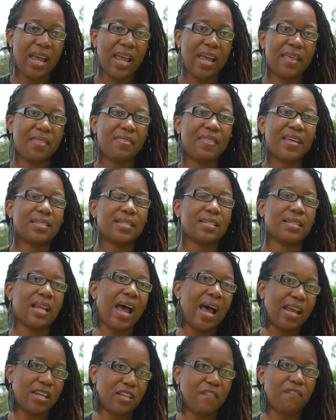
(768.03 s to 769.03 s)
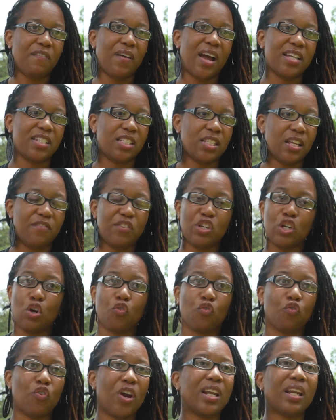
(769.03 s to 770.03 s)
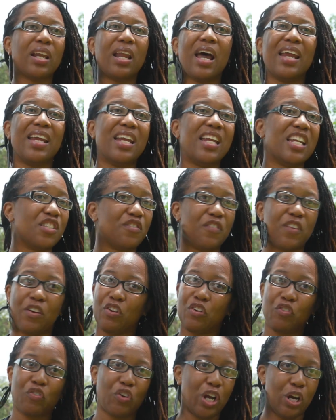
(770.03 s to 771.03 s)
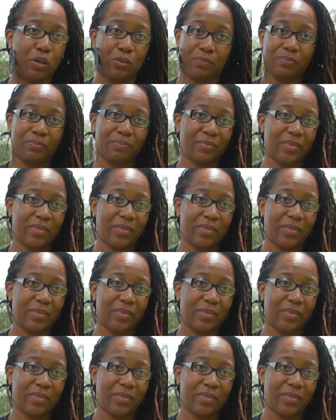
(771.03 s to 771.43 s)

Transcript: And that's not divisive. You know, redlining is very real.